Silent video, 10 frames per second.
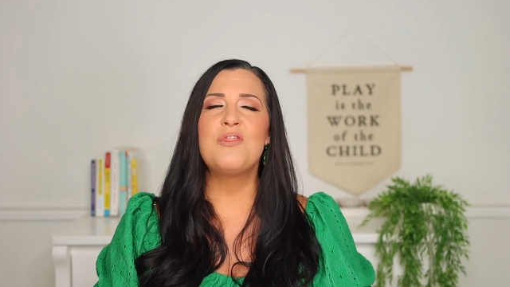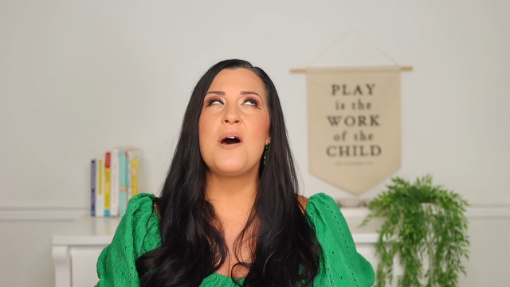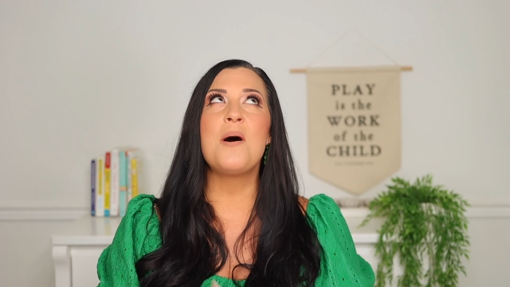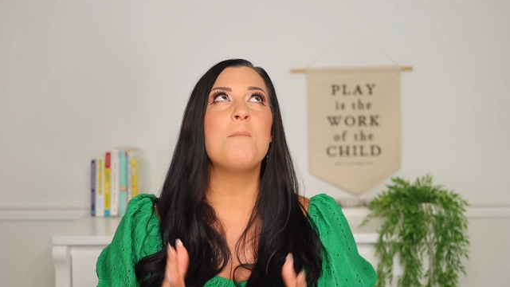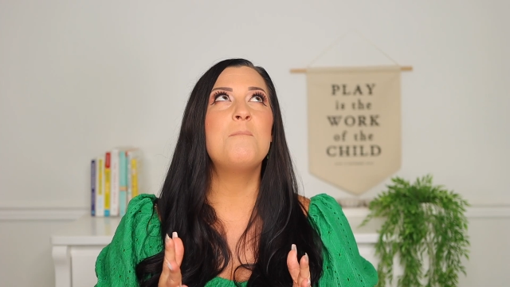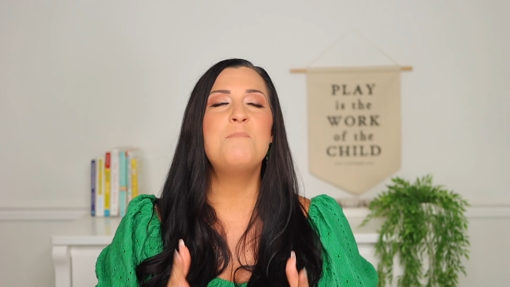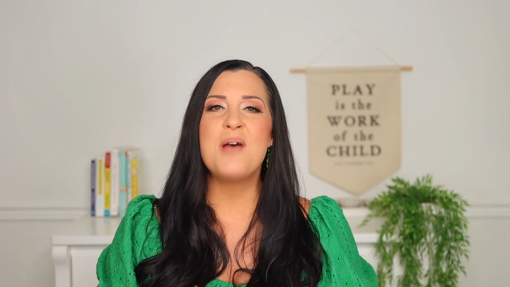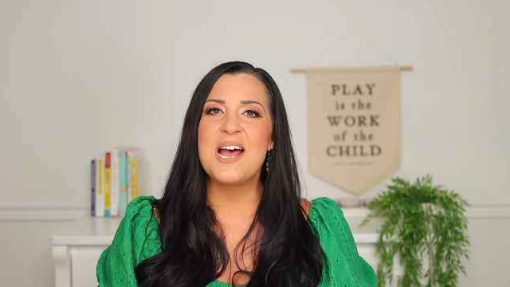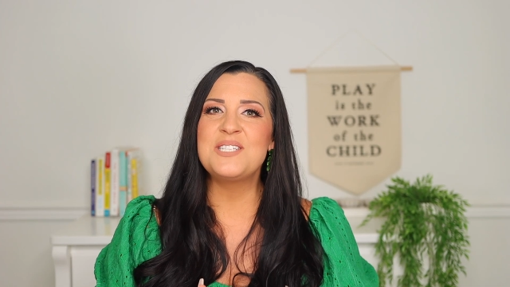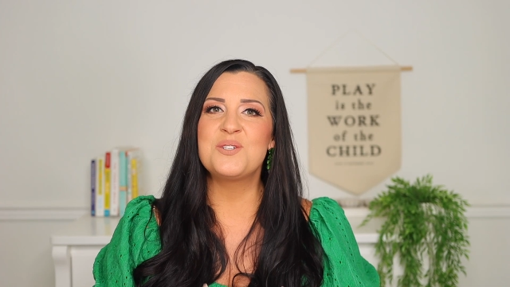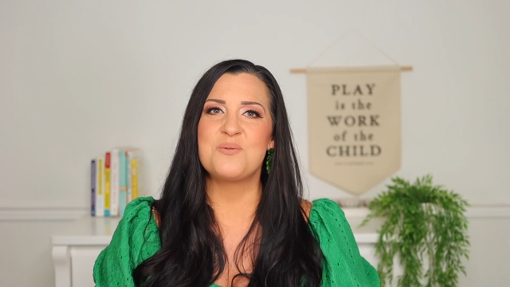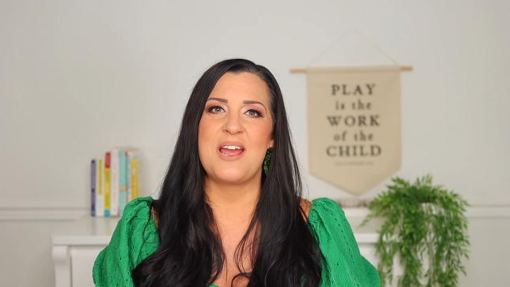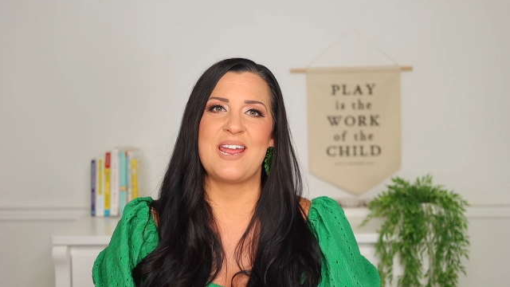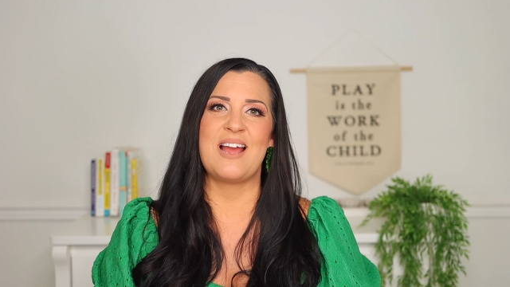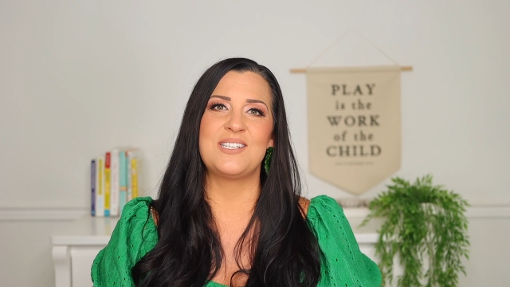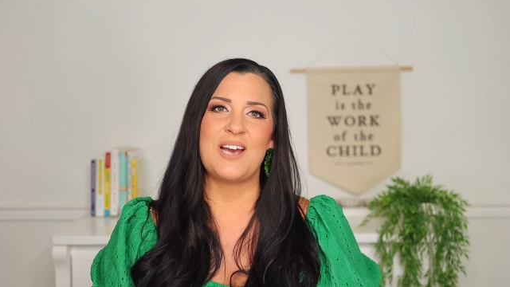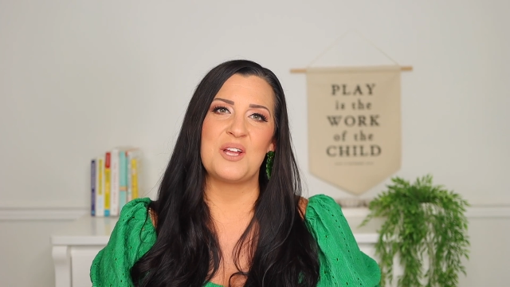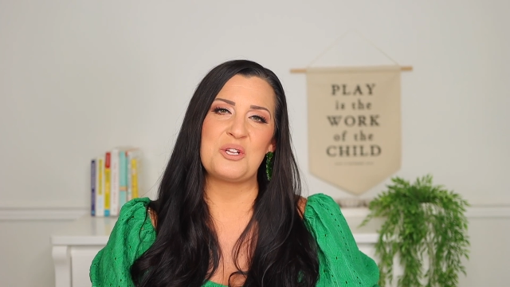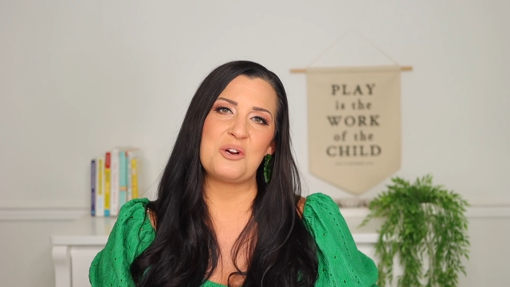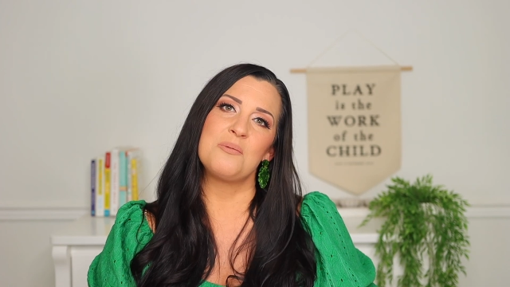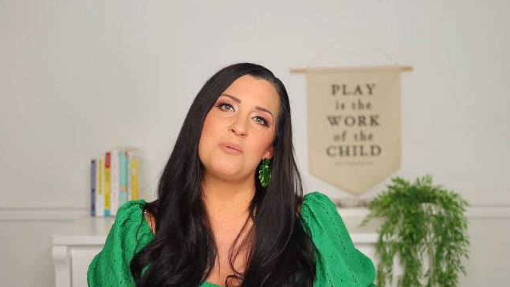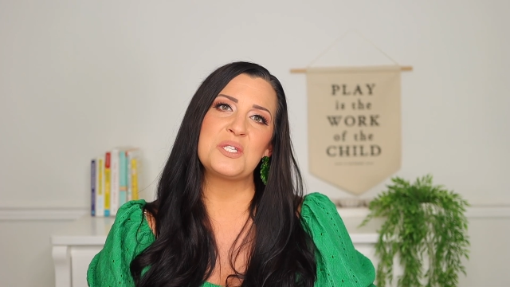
The best way a toddler or